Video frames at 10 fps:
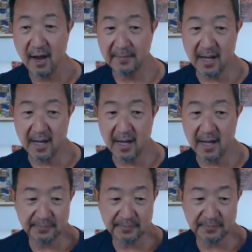And
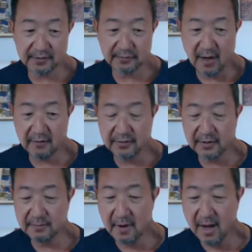to be
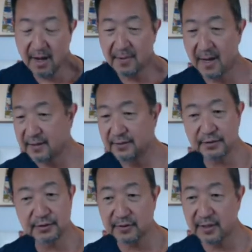surrounded by my
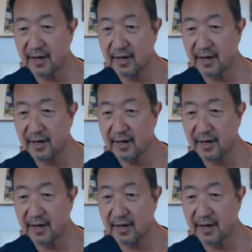industry